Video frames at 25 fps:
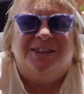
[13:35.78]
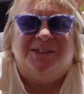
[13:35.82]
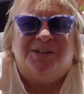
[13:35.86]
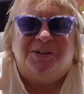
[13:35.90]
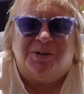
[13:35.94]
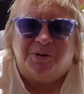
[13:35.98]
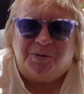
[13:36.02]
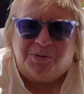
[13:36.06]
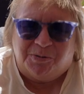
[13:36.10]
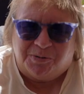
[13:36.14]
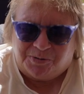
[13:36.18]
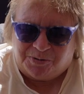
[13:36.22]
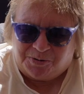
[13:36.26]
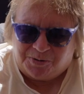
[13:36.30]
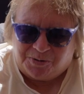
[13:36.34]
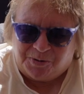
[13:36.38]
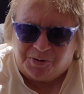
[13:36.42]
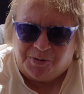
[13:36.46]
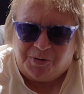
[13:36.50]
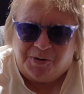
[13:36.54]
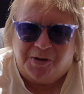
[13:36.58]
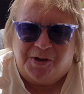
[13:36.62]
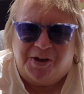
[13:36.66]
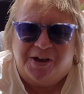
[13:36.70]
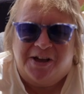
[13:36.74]
Talked to
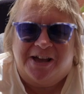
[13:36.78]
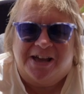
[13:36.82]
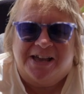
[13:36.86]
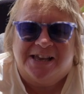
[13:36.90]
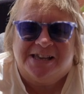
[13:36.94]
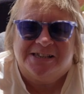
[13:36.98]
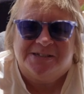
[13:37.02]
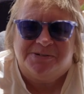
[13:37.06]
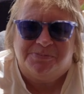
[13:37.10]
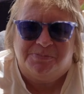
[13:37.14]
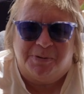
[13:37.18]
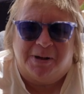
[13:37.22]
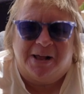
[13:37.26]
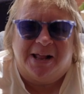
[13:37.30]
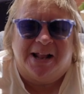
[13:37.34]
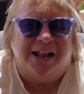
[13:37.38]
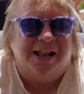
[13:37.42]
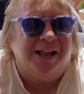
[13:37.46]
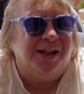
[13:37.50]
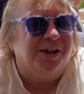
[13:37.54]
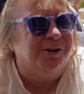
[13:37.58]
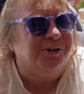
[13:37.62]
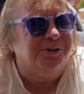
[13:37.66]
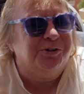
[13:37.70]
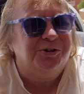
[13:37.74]
her as
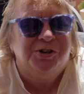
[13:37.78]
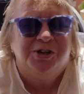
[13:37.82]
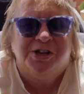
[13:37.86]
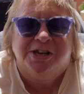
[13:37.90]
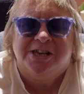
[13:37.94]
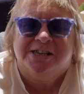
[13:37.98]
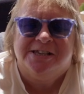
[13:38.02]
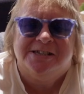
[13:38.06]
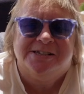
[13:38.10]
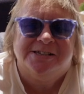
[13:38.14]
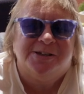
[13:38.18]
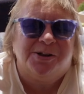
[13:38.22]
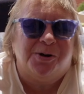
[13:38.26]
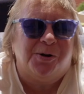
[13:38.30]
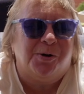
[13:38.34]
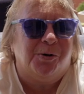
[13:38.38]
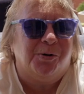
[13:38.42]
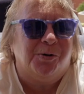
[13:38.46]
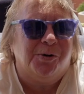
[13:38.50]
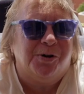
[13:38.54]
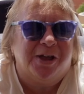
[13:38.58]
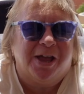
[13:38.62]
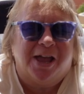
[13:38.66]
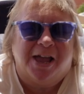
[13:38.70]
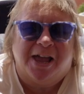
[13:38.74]
well. She's
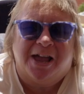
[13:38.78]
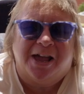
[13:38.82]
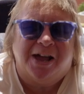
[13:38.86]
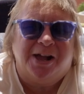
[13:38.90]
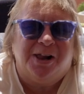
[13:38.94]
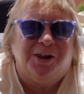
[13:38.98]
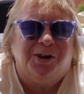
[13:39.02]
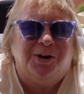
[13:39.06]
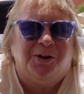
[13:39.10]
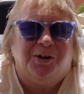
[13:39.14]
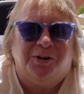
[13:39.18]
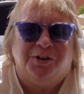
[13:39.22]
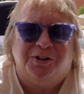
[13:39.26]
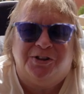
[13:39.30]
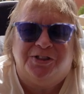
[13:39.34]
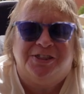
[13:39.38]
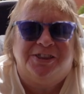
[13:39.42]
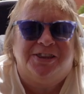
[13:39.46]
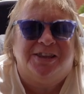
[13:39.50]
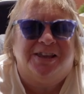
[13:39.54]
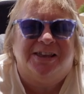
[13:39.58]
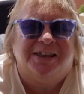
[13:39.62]
talking a lot.